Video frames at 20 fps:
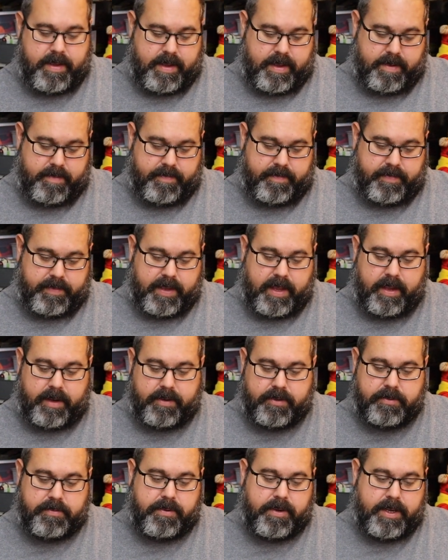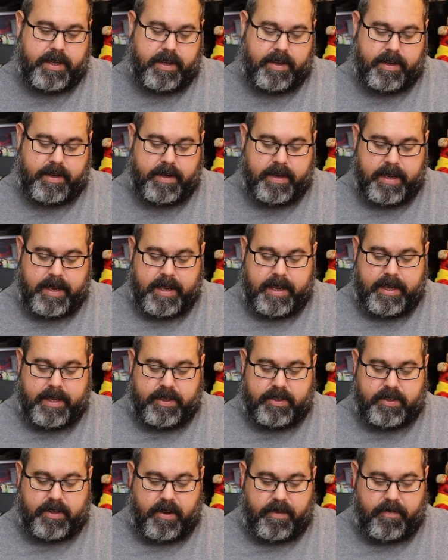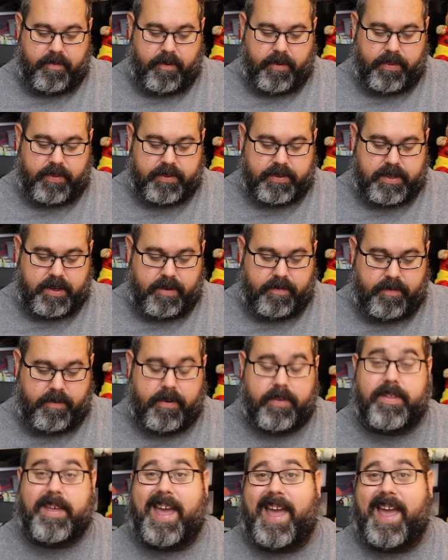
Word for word: Um, color's pretty good, so forth and so forth.